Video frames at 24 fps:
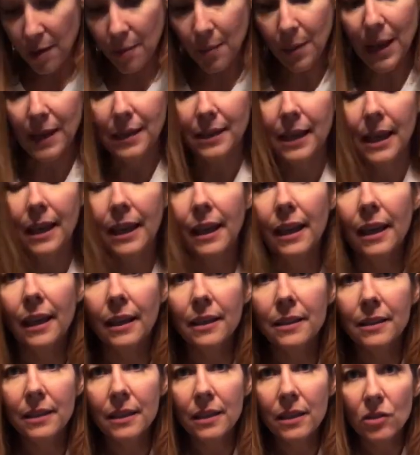by taking the
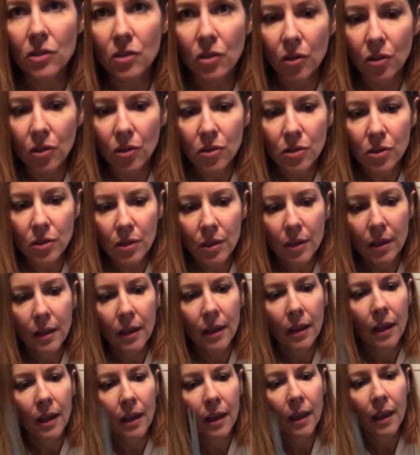scissors
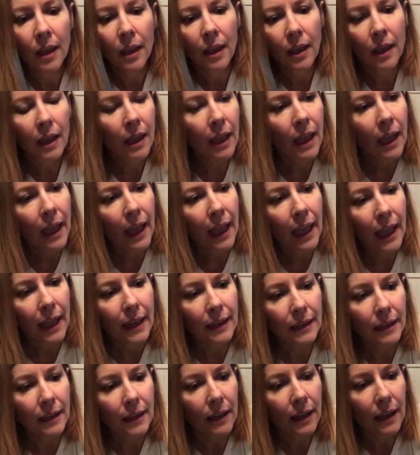
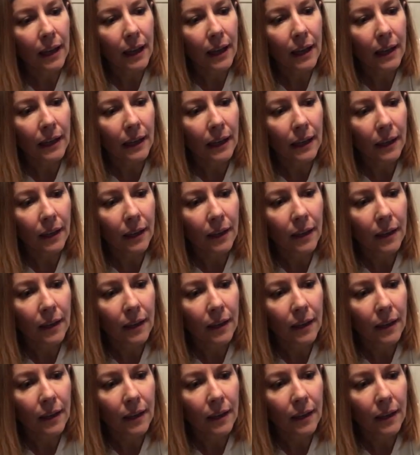and cutting